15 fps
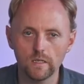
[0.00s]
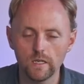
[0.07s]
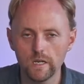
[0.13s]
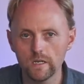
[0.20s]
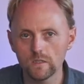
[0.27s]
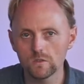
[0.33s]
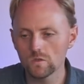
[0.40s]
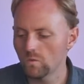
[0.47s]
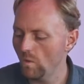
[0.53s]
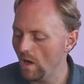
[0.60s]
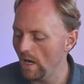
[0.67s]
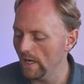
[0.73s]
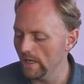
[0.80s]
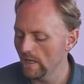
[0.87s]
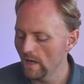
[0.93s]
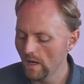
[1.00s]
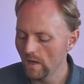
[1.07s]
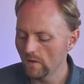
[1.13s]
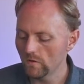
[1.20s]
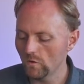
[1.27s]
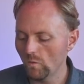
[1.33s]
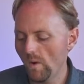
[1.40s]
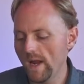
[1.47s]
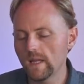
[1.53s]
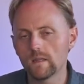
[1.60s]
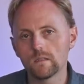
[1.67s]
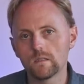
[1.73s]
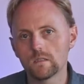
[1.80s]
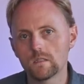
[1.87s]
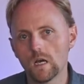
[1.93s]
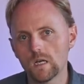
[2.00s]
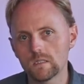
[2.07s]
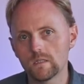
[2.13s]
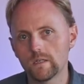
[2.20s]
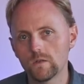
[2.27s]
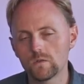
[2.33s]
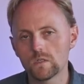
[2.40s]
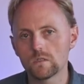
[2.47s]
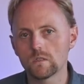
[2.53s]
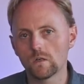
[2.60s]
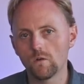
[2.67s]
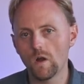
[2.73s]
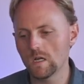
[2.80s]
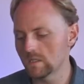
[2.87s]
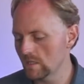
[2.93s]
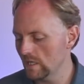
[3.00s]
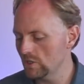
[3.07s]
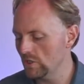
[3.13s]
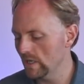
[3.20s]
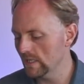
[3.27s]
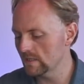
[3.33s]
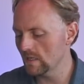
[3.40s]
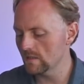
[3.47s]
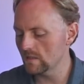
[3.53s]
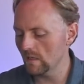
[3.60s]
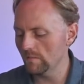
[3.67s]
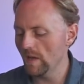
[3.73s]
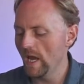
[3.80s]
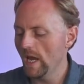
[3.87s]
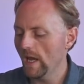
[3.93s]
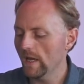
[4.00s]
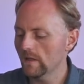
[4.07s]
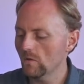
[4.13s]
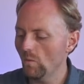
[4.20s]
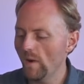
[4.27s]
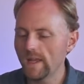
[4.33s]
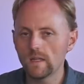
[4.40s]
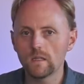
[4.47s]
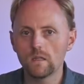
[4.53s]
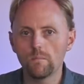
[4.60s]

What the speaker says: and here's why. The way that the Tusk uses the cross-tensioning system and the way that